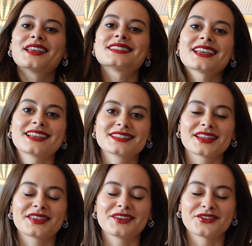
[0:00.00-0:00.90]
This
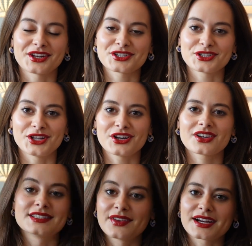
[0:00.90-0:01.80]
is the finished
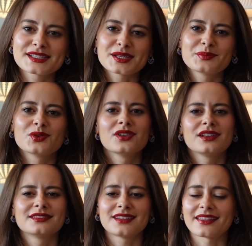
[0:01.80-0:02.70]
look. It's very
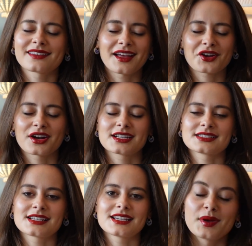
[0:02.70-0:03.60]
simple, nothing that
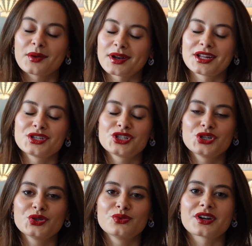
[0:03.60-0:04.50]
crazy, but I wanted
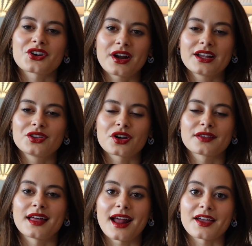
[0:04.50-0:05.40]
to create a
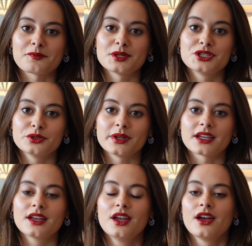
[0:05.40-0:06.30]
look that I've been
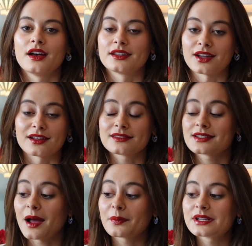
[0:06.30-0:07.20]
doing
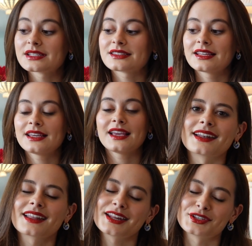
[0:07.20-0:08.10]
nonstop recently
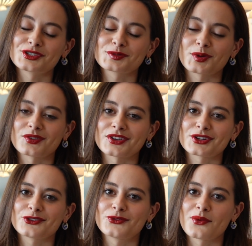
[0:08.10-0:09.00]
and it is just perfect
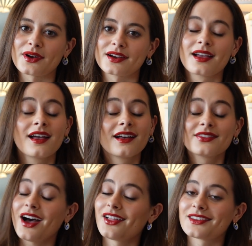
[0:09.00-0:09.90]
for
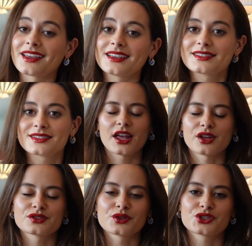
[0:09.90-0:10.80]
the holidays and
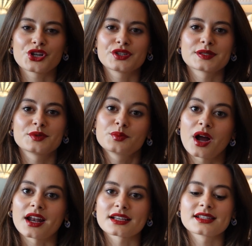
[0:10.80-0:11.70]
also show you some new
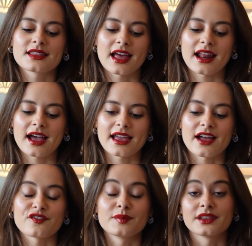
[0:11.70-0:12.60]
products that I
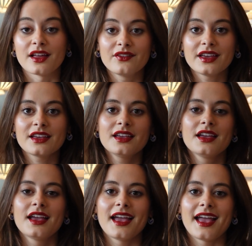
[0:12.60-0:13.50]
have been loving
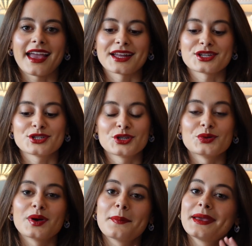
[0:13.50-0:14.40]
and
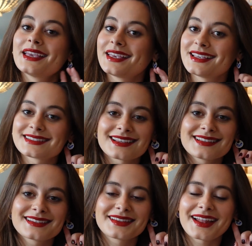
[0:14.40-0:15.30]
new
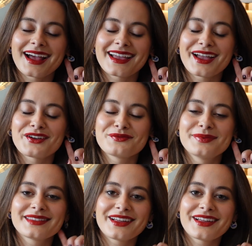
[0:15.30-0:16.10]
pieces that I have been